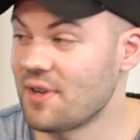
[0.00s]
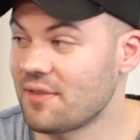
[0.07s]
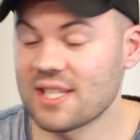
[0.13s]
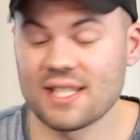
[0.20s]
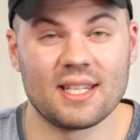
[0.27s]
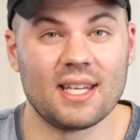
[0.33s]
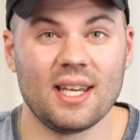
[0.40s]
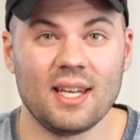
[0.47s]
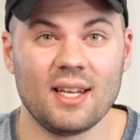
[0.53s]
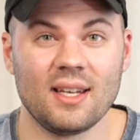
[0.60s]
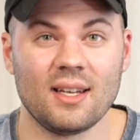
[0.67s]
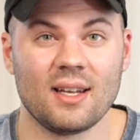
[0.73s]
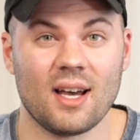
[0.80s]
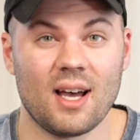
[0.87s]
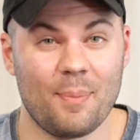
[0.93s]
you ever seen
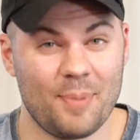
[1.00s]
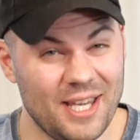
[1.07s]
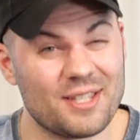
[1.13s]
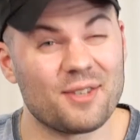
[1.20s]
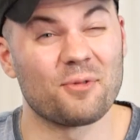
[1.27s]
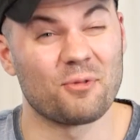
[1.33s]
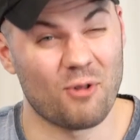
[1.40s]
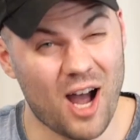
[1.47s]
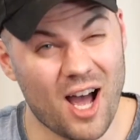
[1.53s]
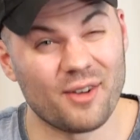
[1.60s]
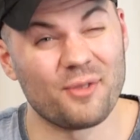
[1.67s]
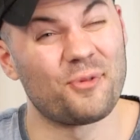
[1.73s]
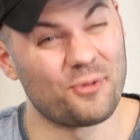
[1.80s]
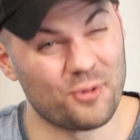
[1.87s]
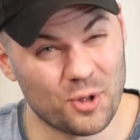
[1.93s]
a piece of
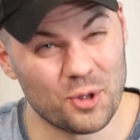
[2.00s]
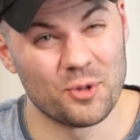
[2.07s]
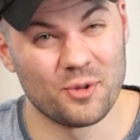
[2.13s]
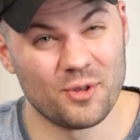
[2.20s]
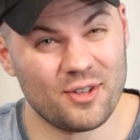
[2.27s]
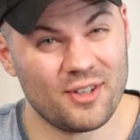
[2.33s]
rotten fruit?